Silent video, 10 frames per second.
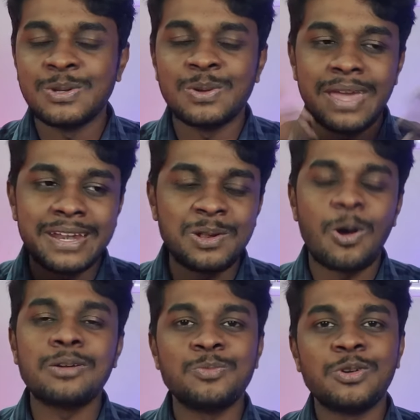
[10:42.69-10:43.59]
to get a
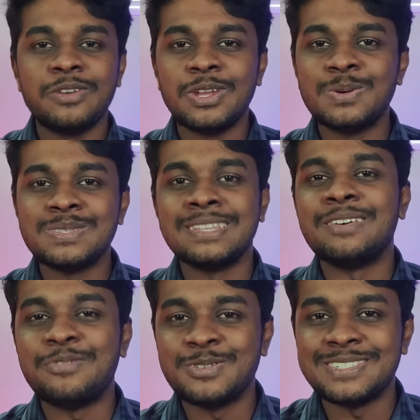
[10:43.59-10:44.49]
lot more videos in
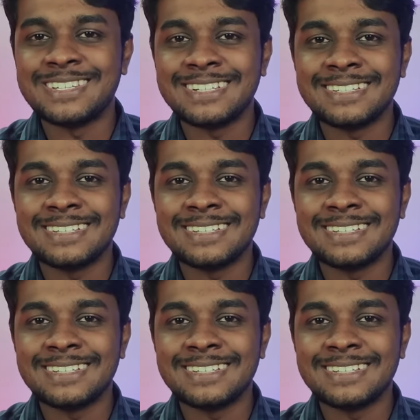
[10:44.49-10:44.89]
the future.